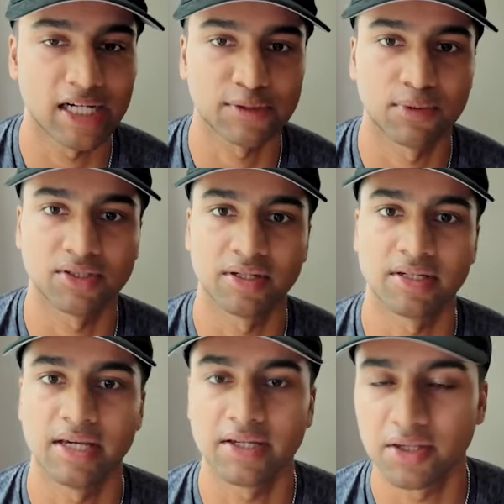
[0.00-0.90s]
dashboard is gonna
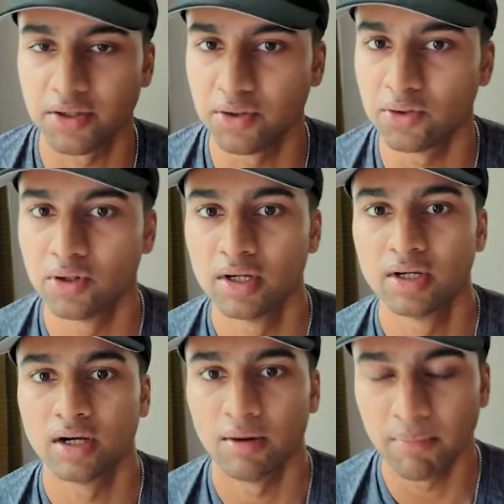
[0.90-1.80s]
take you
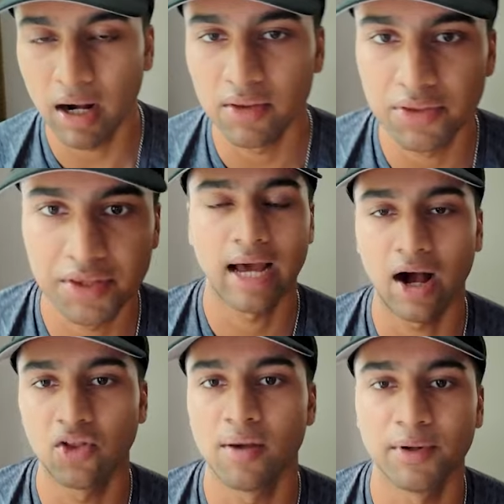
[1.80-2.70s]
a month,
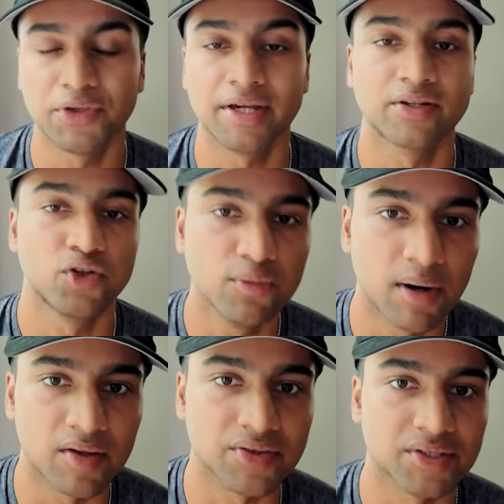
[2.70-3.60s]
tell them it'll take two
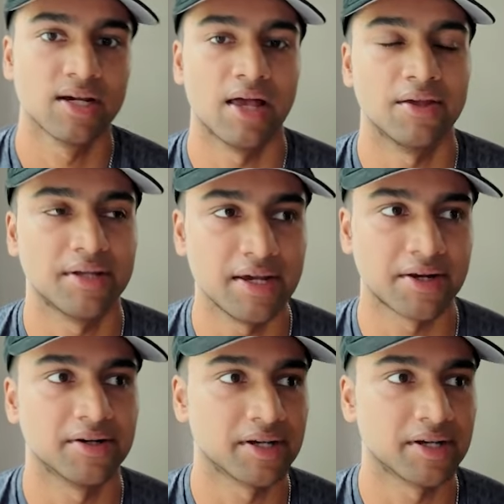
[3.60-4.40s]
months and take your